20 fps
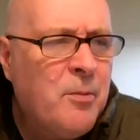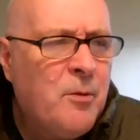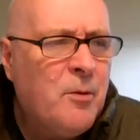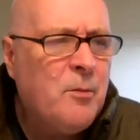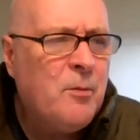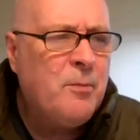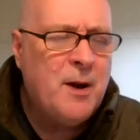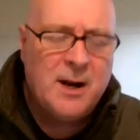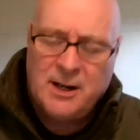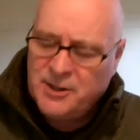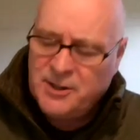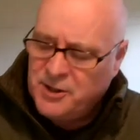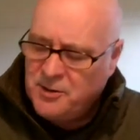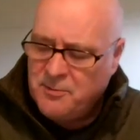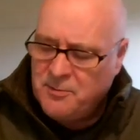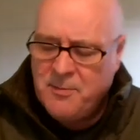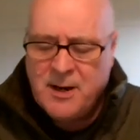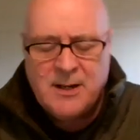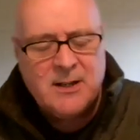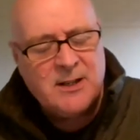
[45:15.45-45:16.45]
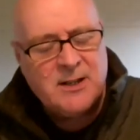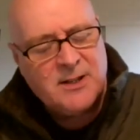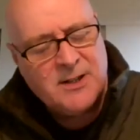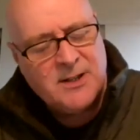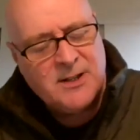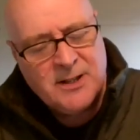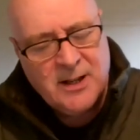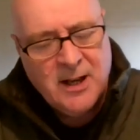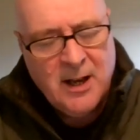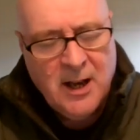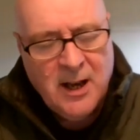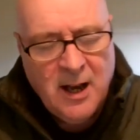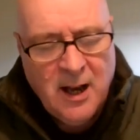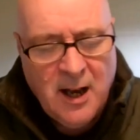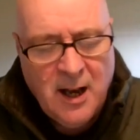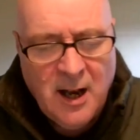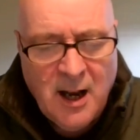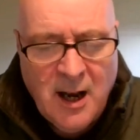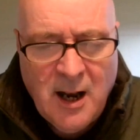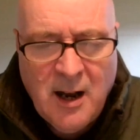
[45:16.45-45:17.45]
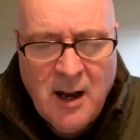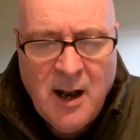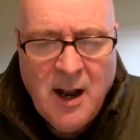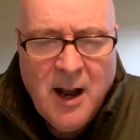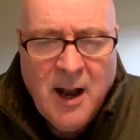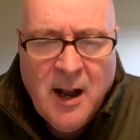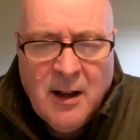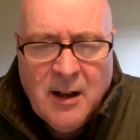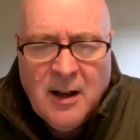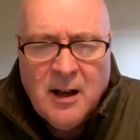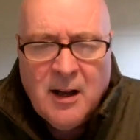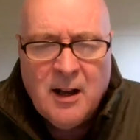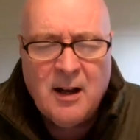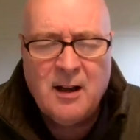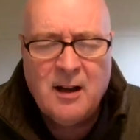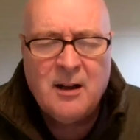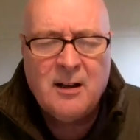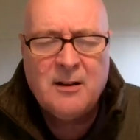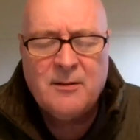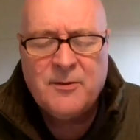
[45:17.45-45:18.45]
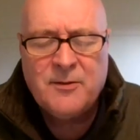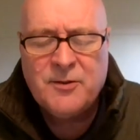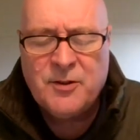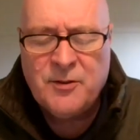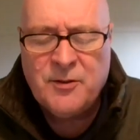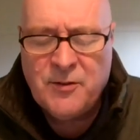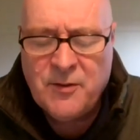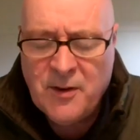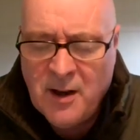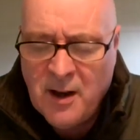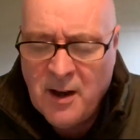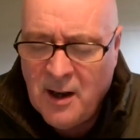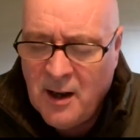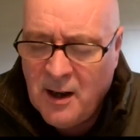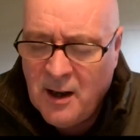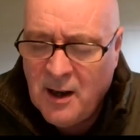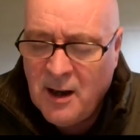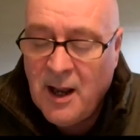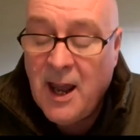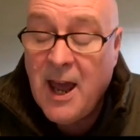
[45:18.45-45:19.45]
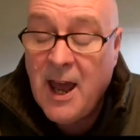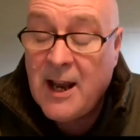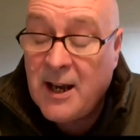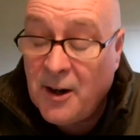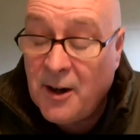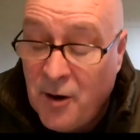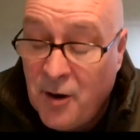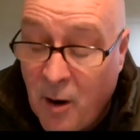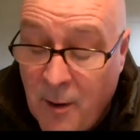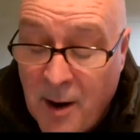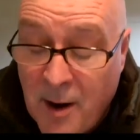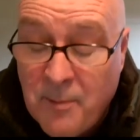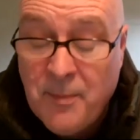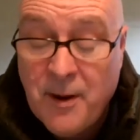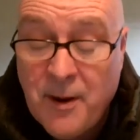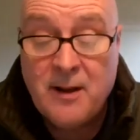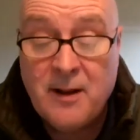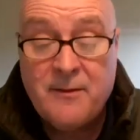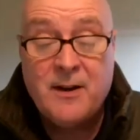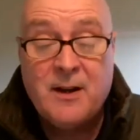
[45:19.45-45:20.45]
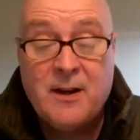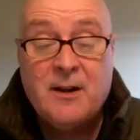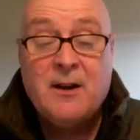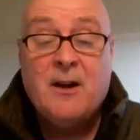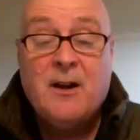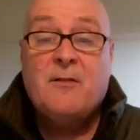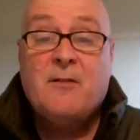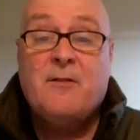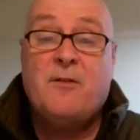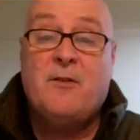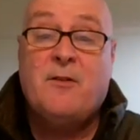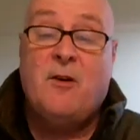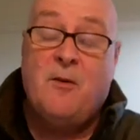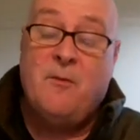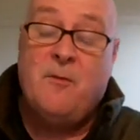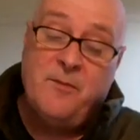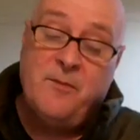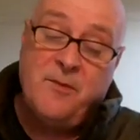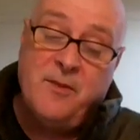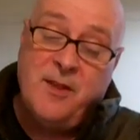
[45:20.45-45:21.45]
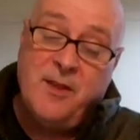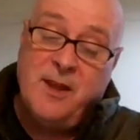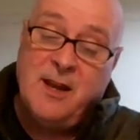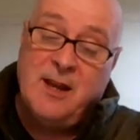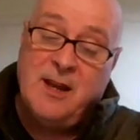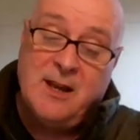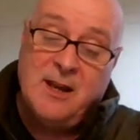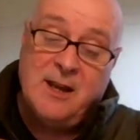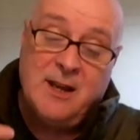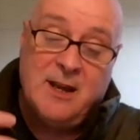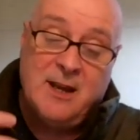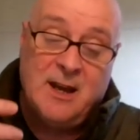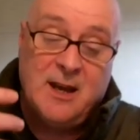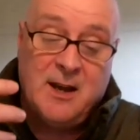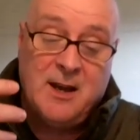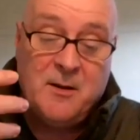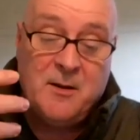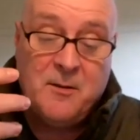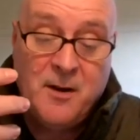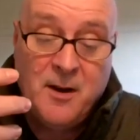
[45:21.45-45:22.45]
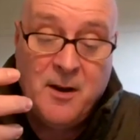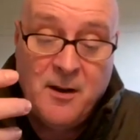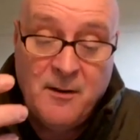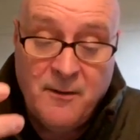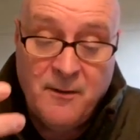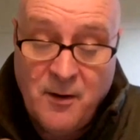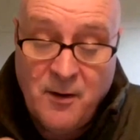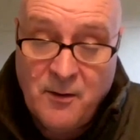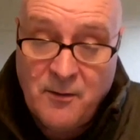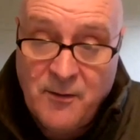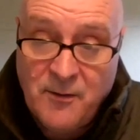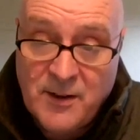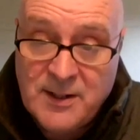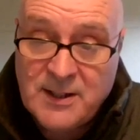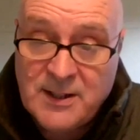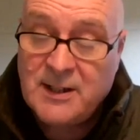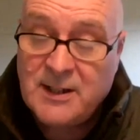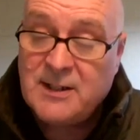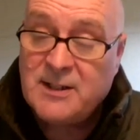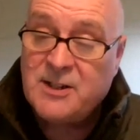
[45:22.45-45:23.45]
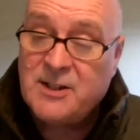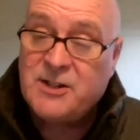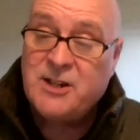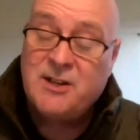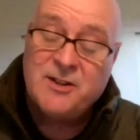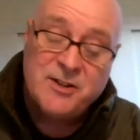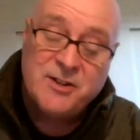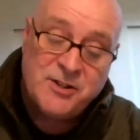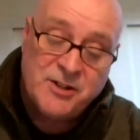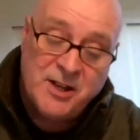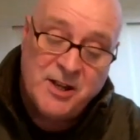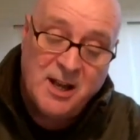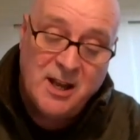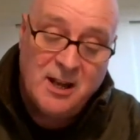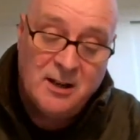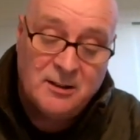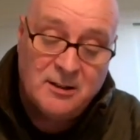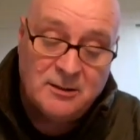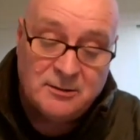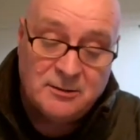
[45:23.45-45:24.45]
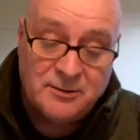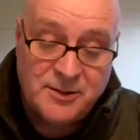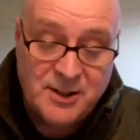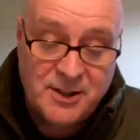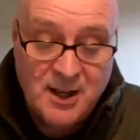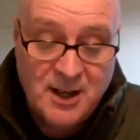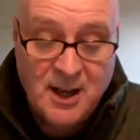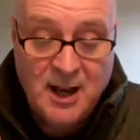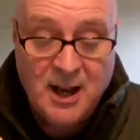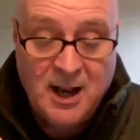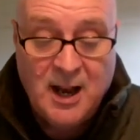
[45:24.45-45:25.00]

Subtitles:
brought back a tremendous sort of economic benefit from the folk visiting to see the sea eagles.